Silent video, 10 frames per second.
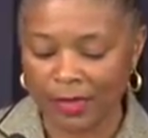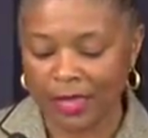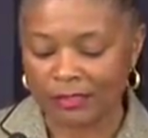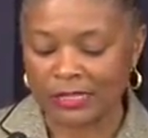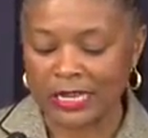
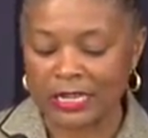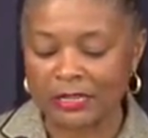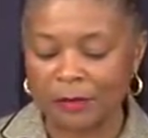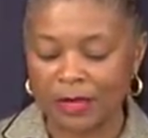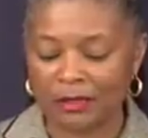as the
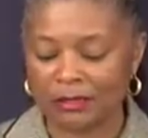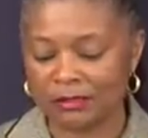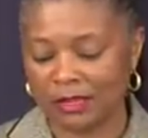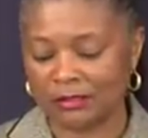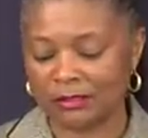independent
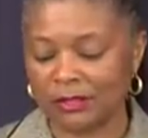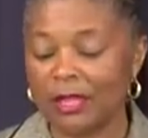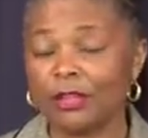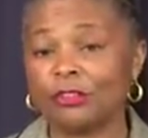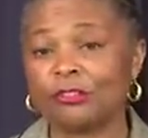assessor,
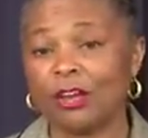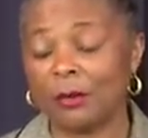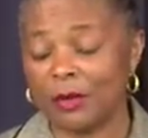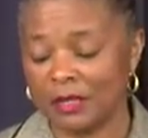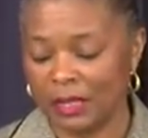
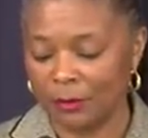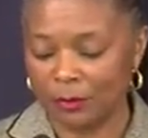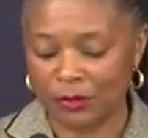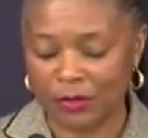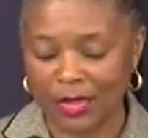determined that
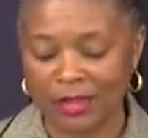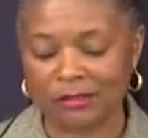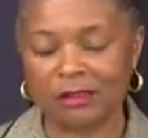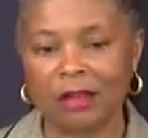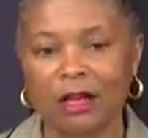Bermuda
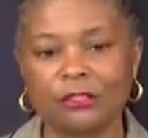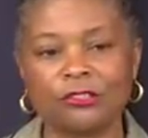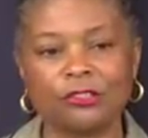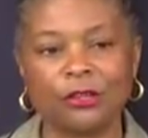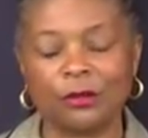has not
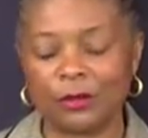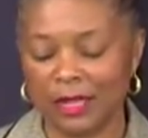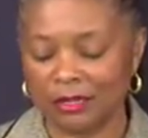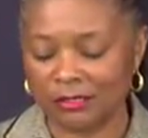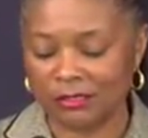shown
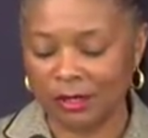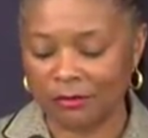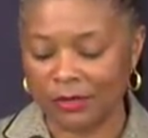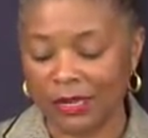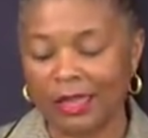that it
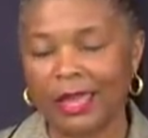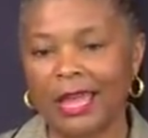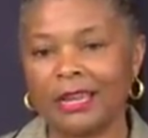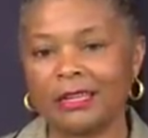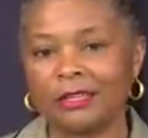suffered
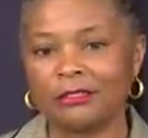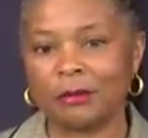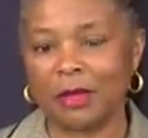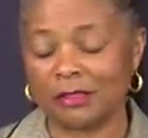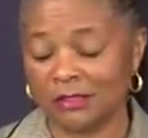any
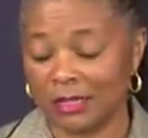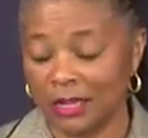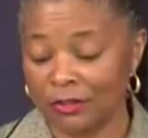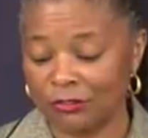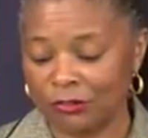domestic
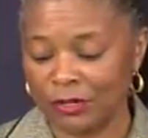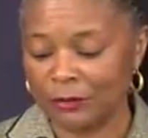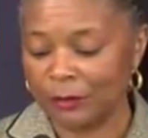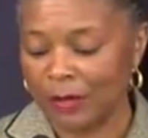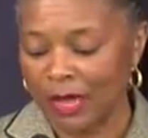injury
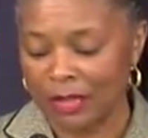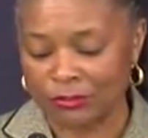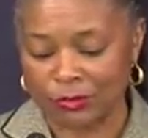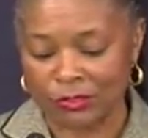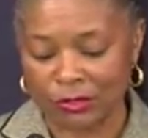as
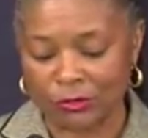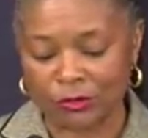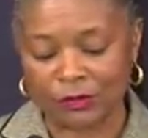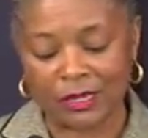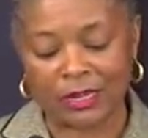a result
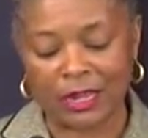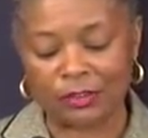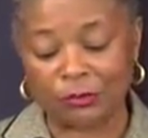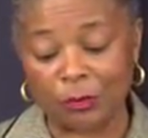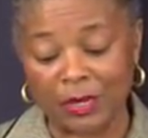of the
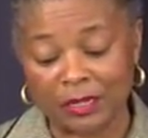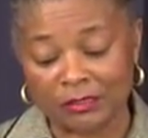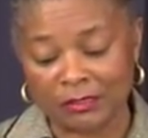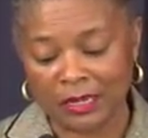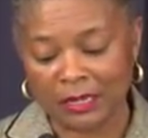alleged bidding
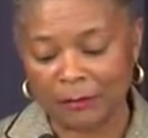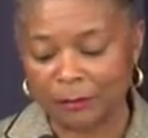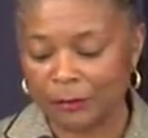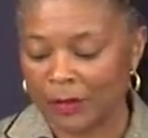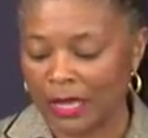
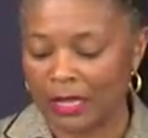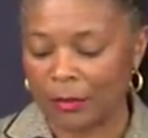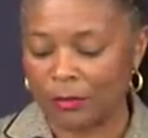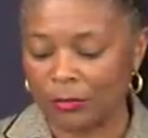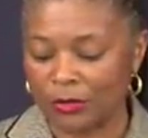scheme, and
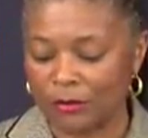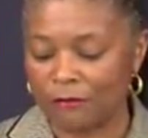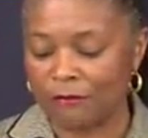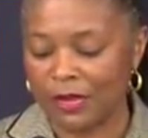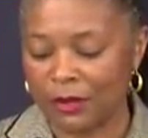that Bermuda
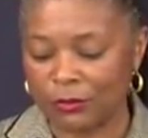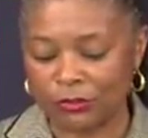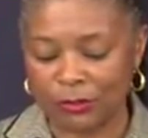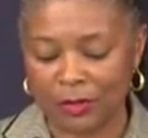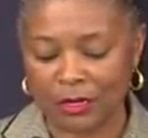failed
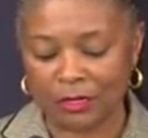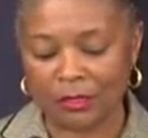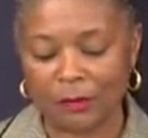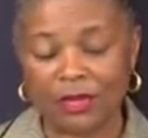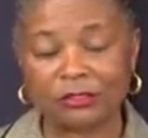to meet
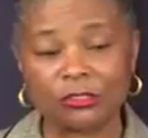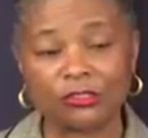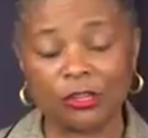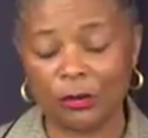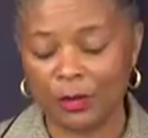the basic
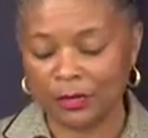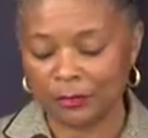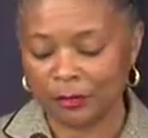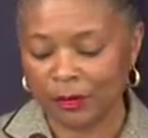showing